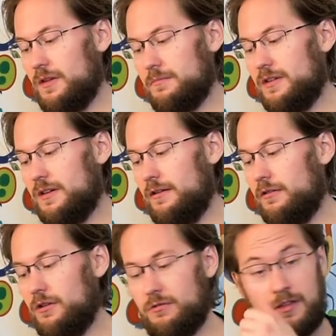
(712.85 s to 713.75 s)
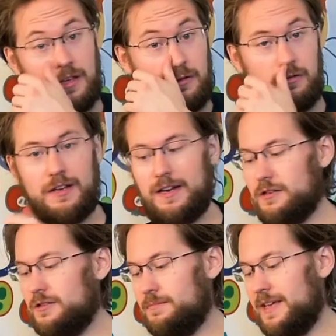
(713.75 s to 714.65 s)
scenarios you can
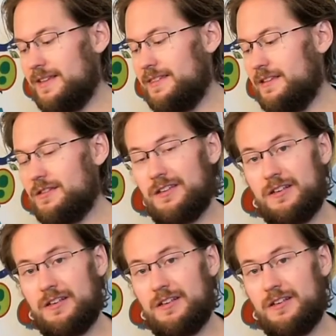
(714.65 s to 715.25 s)
actually make this